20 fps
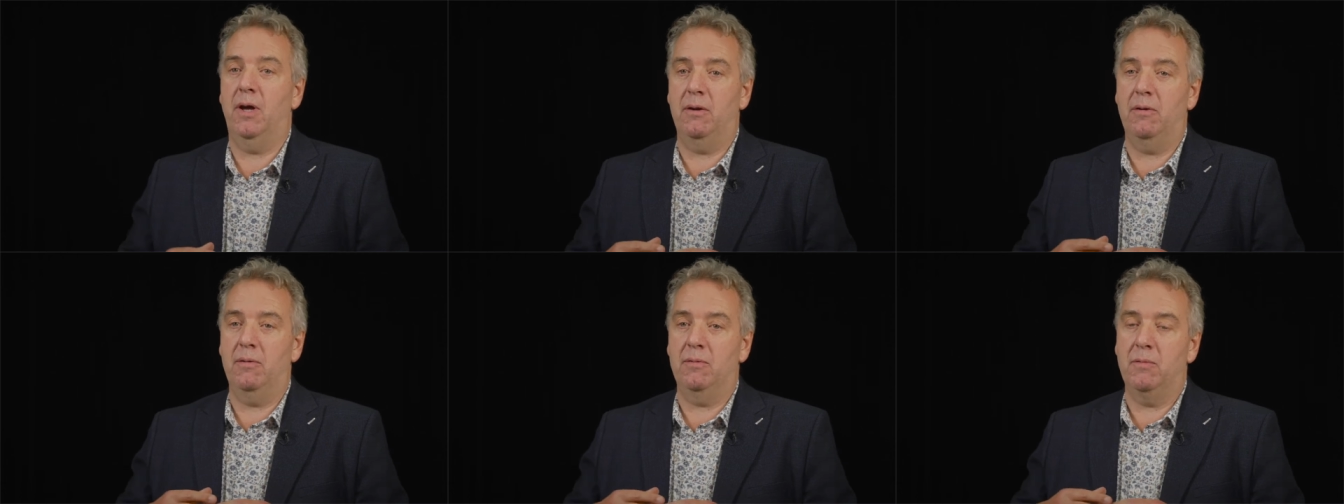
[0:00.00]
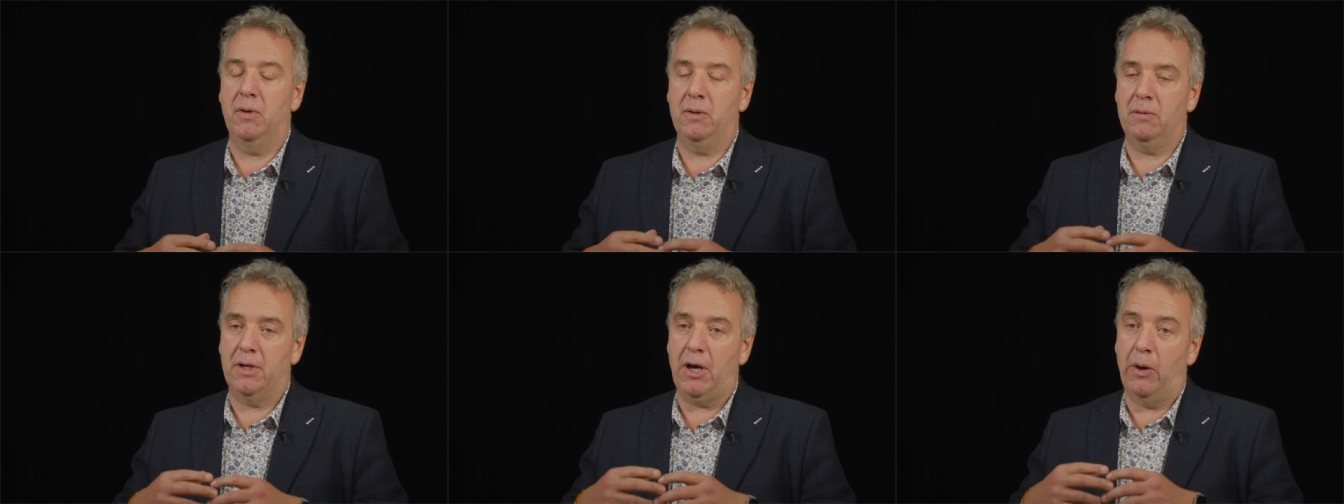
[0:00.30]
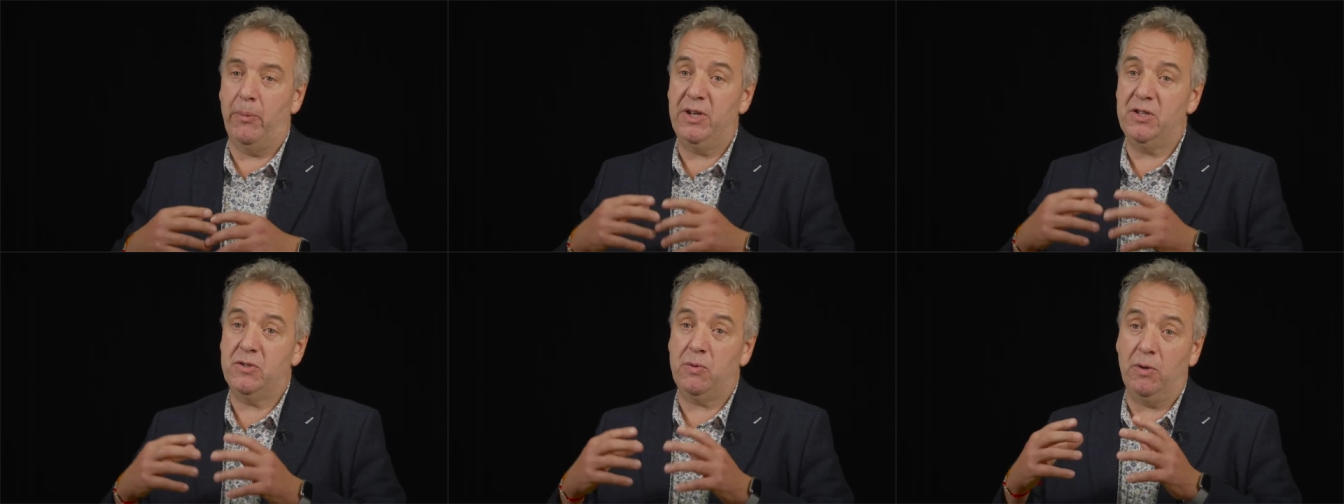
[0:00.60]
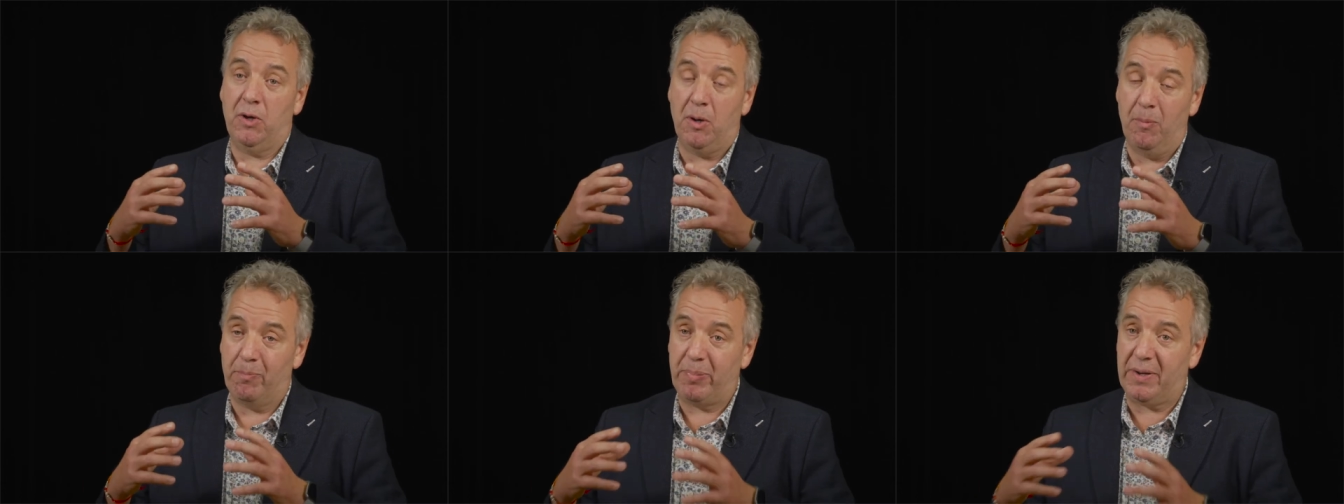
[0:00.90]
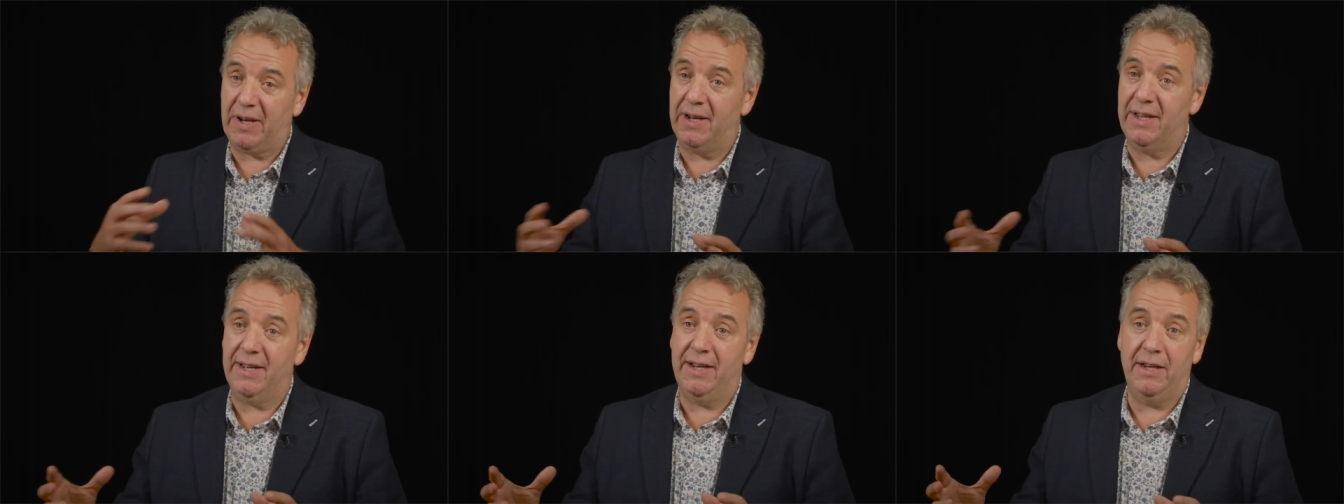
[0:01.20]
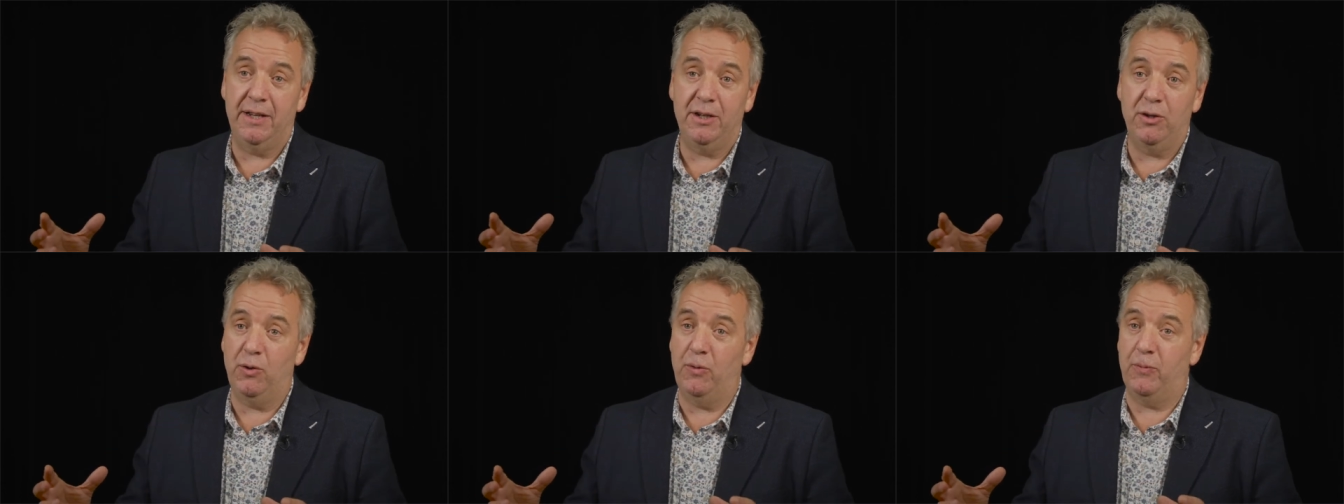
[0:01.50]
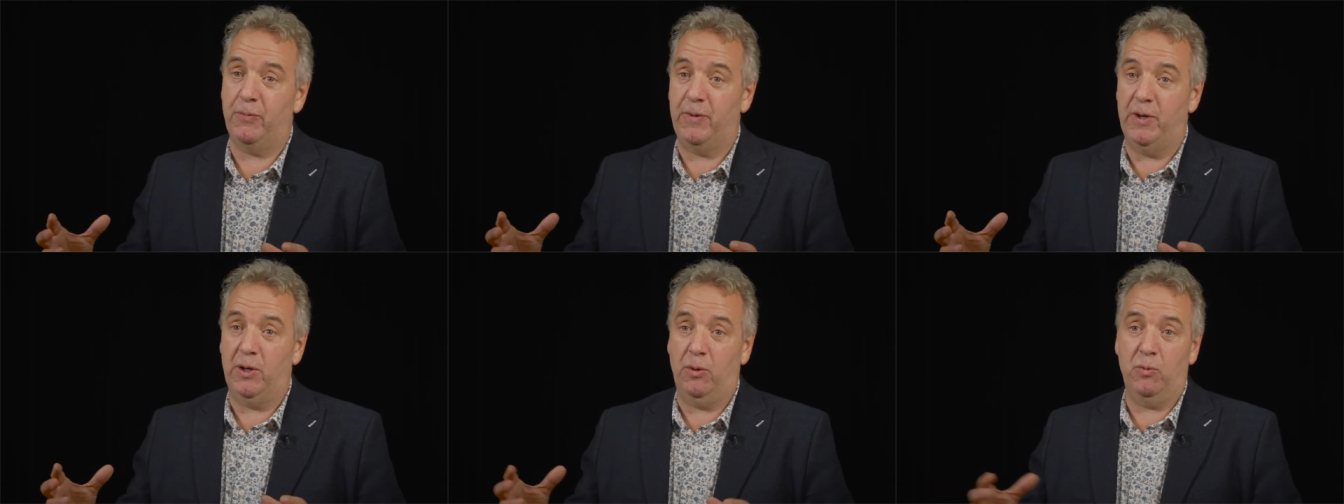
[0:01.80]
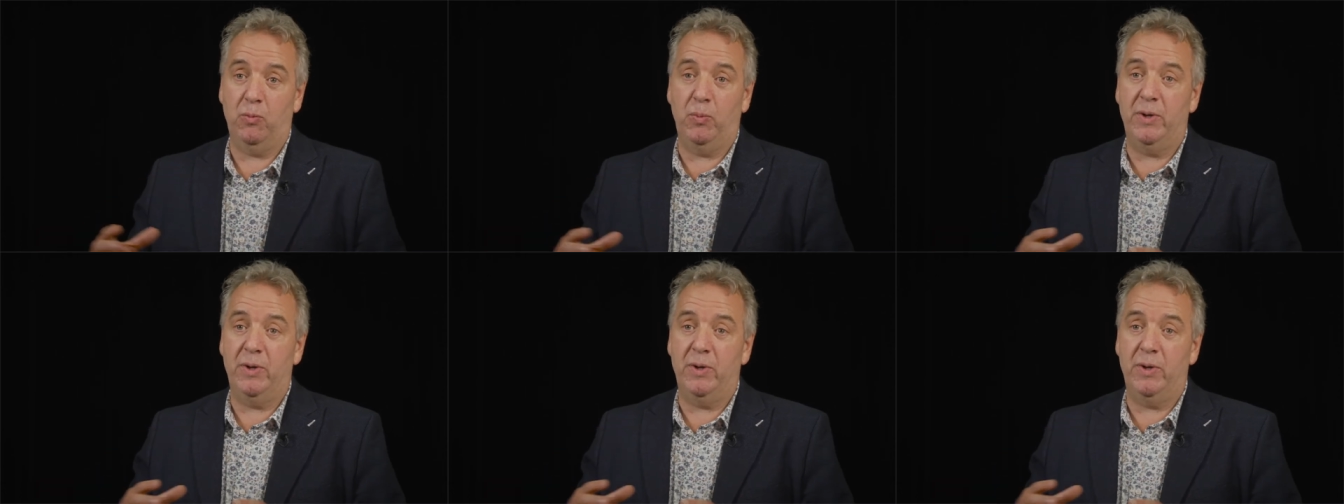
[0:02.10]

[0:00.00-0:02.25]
and go into a completely new field.